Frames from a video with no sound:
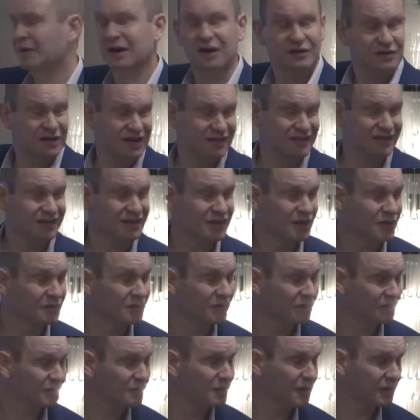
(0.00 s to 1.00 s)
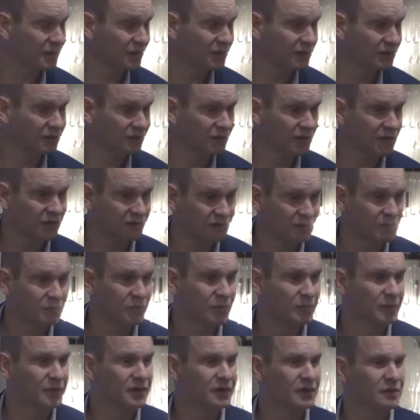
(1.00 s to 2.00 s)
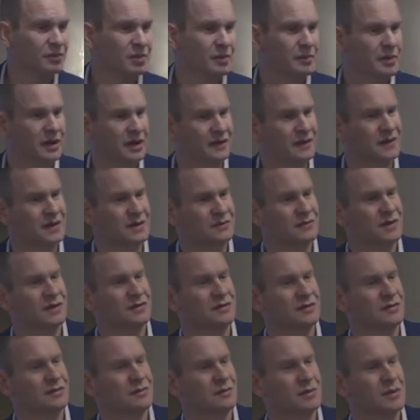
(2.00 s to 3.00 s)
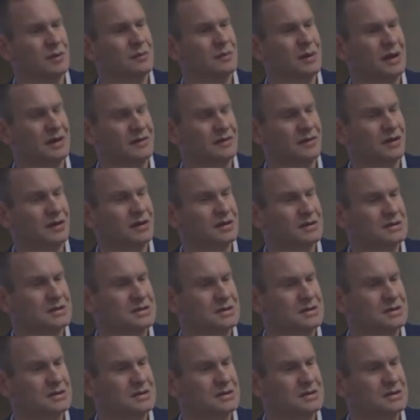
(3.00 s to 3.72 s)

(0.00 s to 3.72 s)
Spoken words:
And actually, had they known this a month in advance, they probably could have prepared the defenses a bit better.